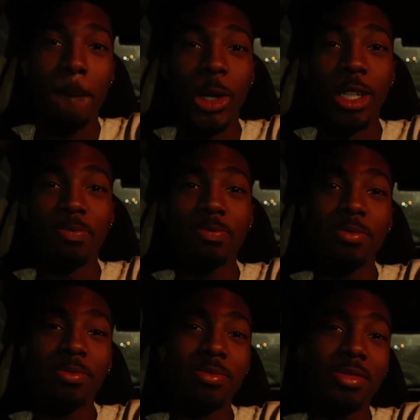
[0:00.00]
but
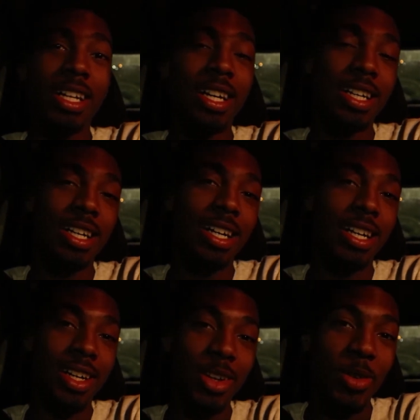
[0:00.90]

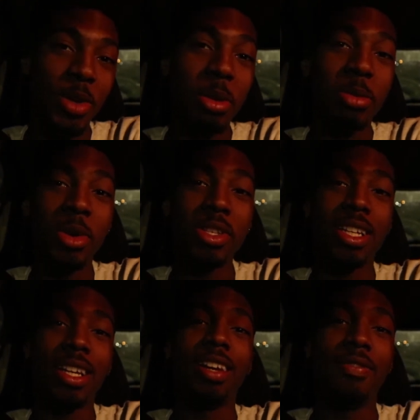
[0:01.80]
we'll be
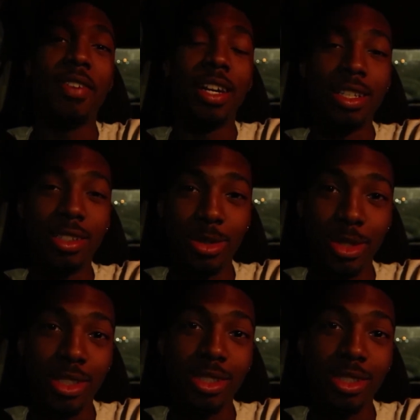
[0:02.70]
posting again very soon.